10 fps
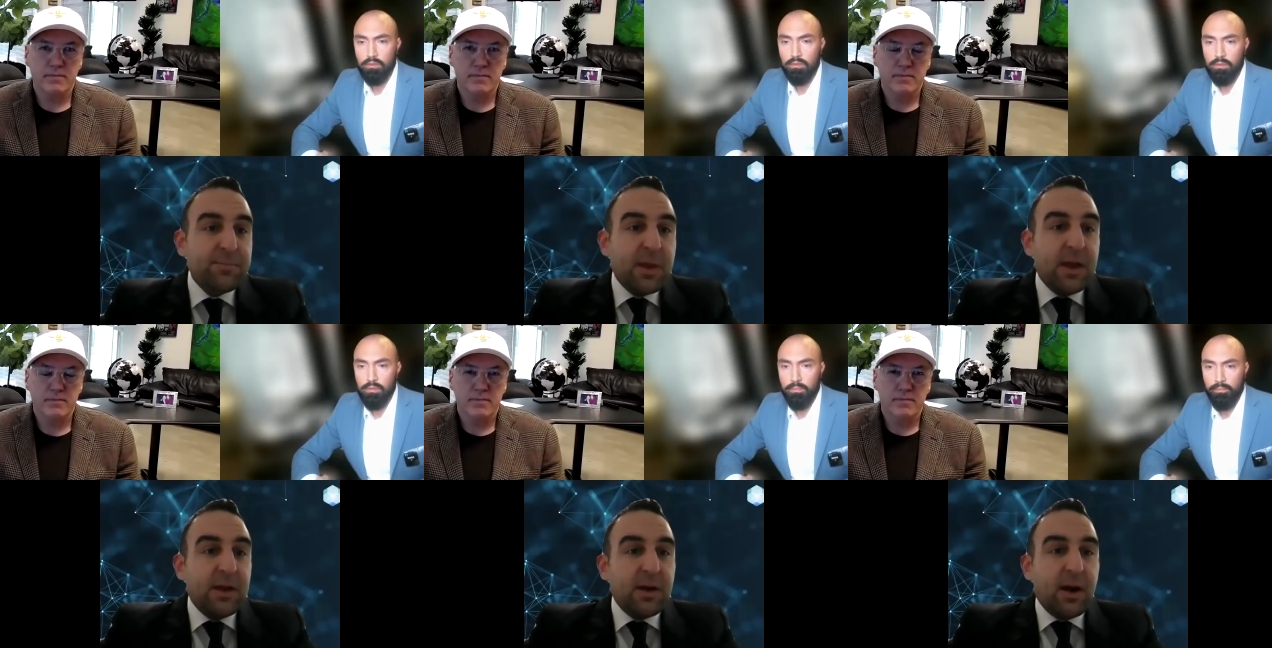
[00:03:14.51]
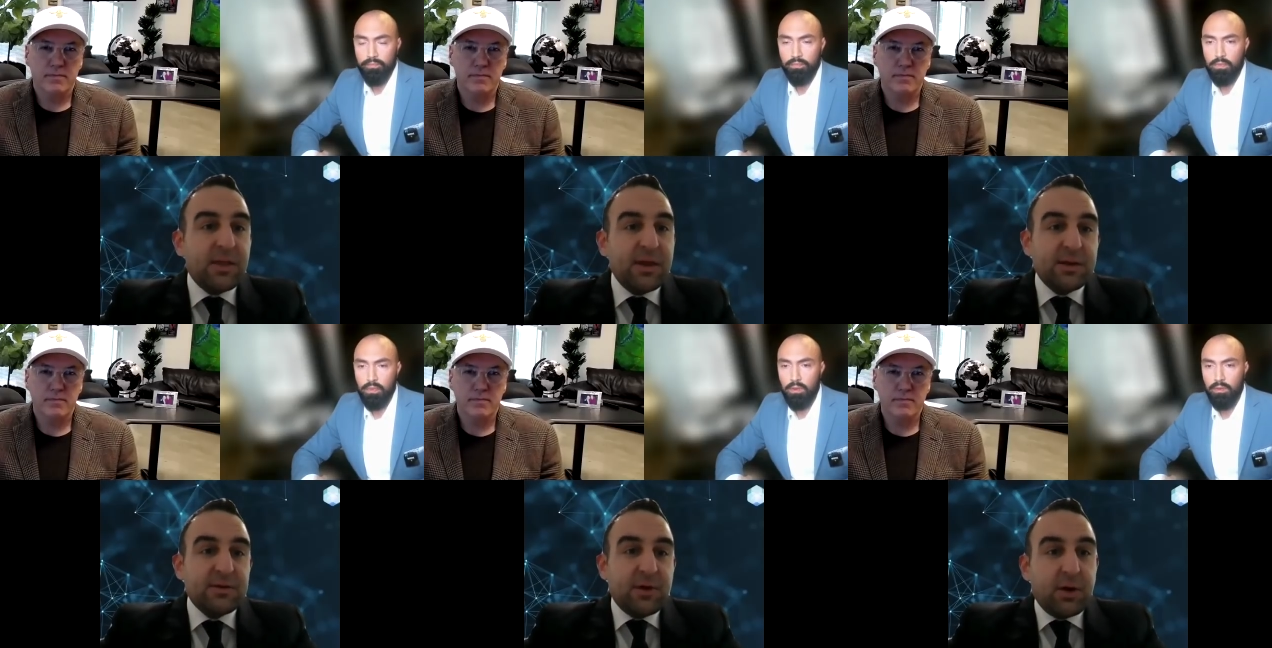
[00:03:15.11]
Speaker 1: And I think
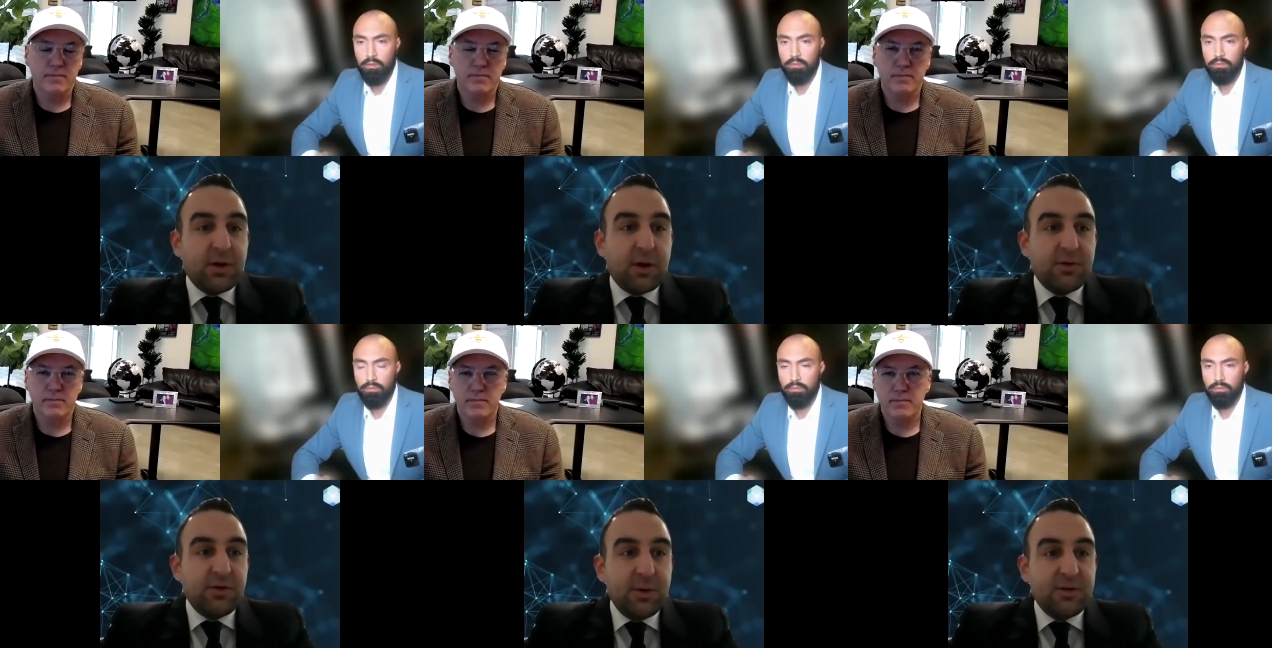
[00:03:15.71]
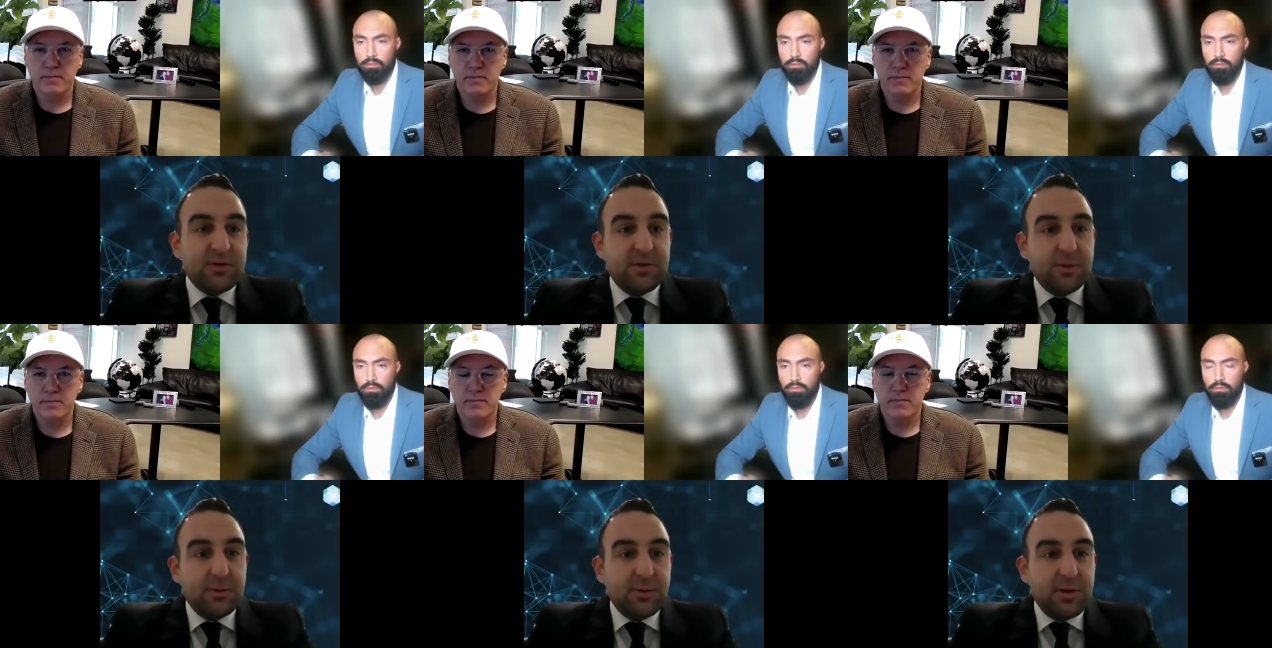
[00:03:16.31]
it's our duty to
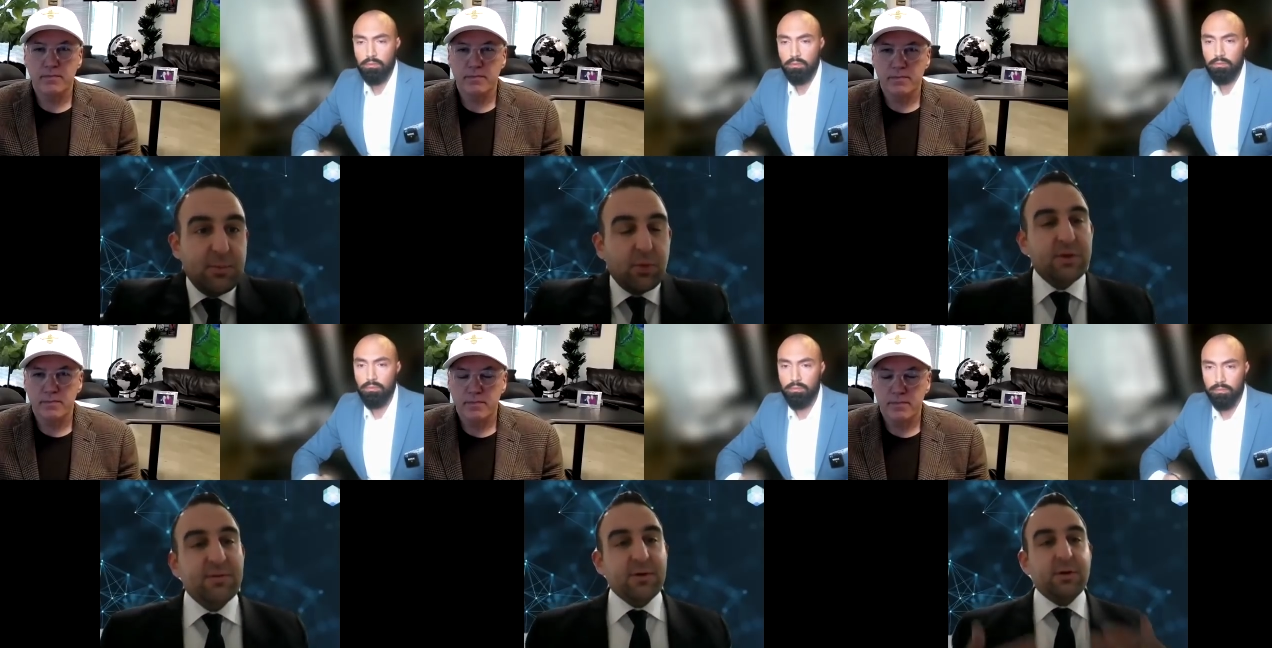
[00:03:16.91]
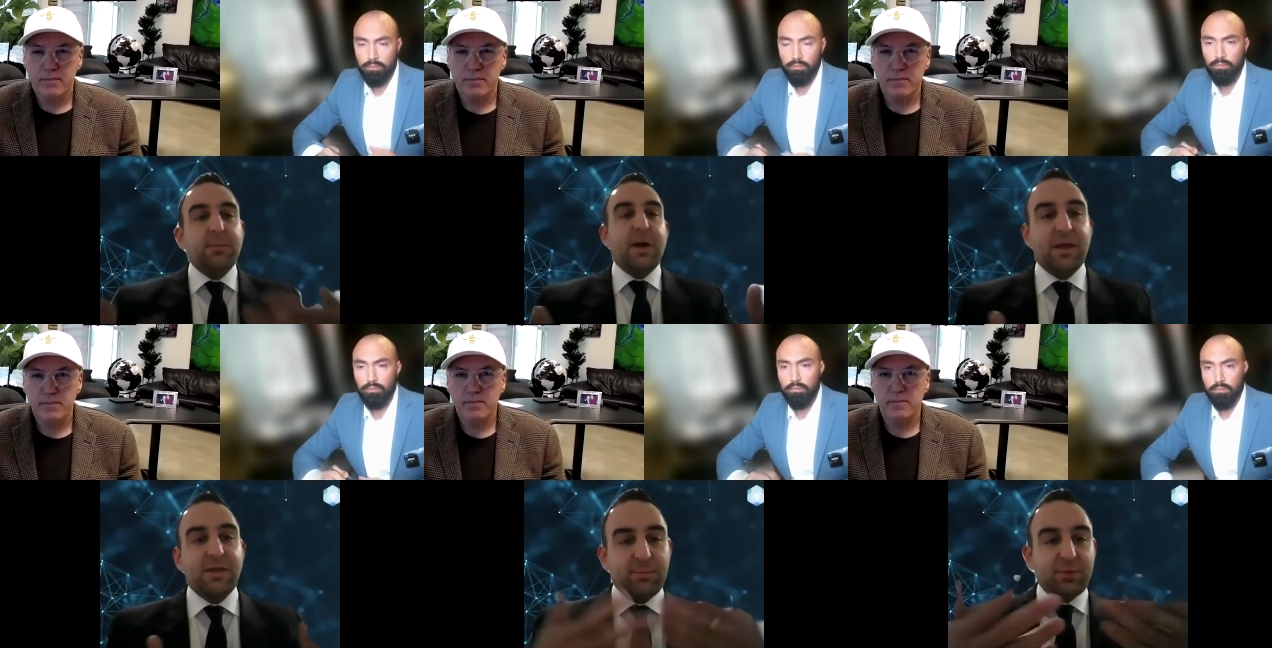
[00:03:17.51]
do the more difficult
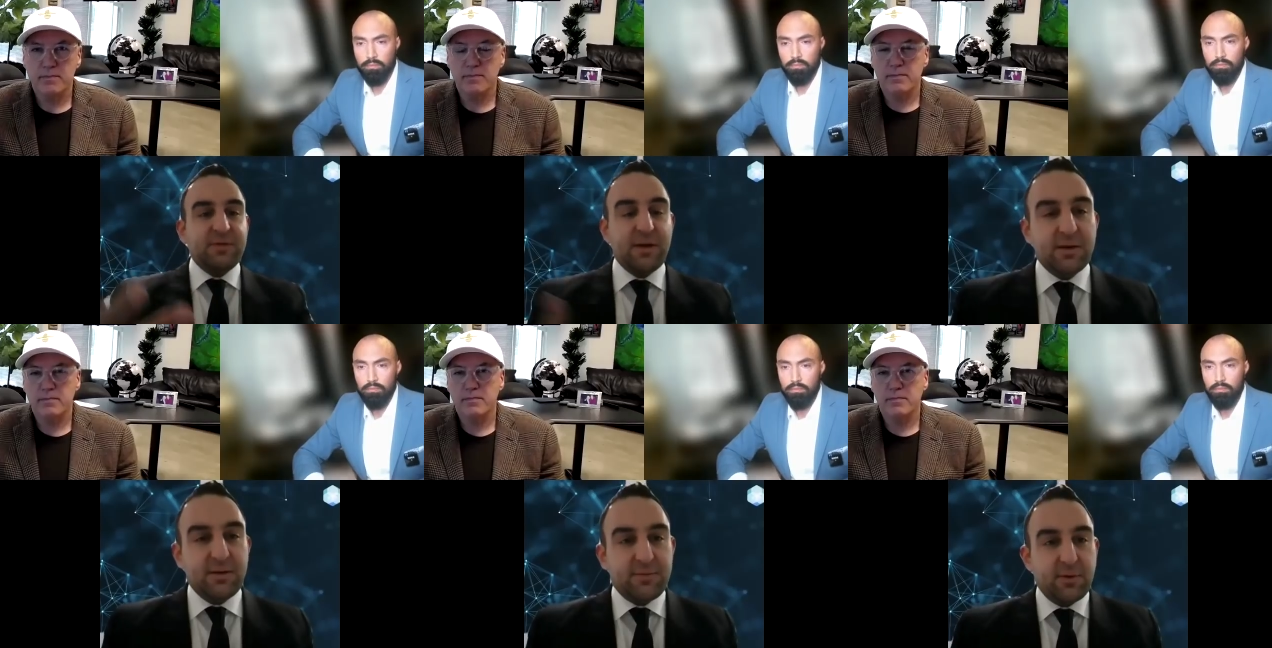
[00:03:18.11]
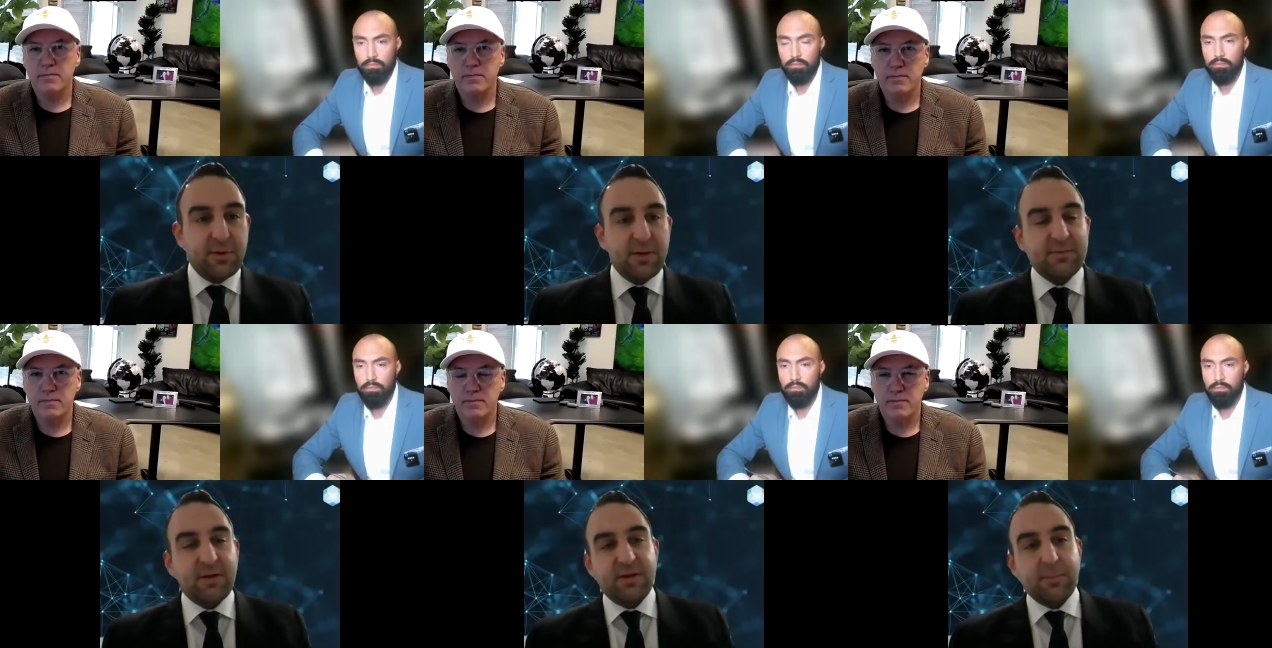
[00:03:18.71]
math and present it for the
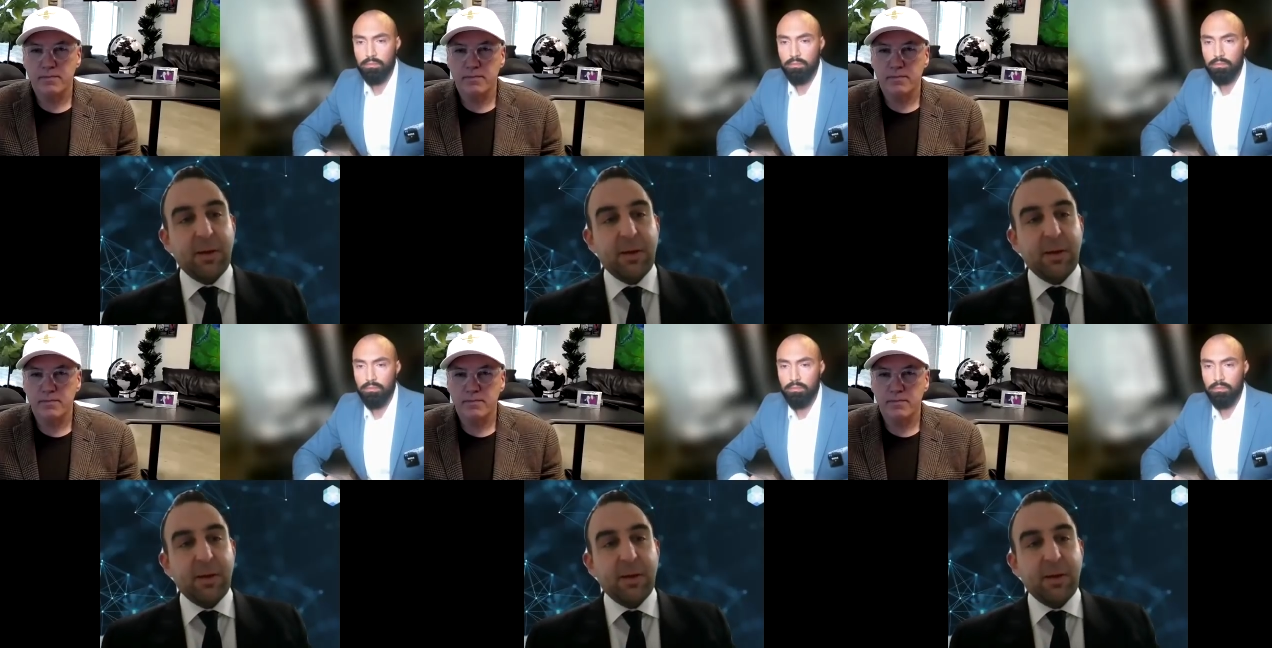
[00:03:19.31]
investing